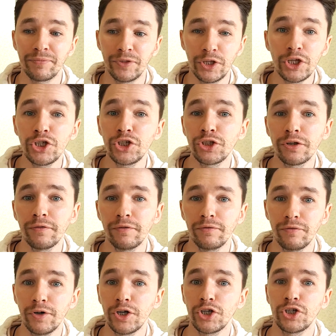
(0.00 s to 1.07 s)
digital
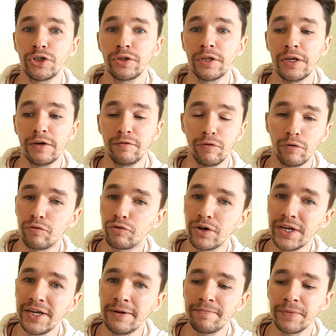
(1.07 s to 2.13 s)
version for
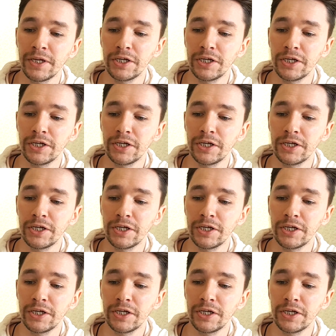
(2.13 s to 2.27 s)
free.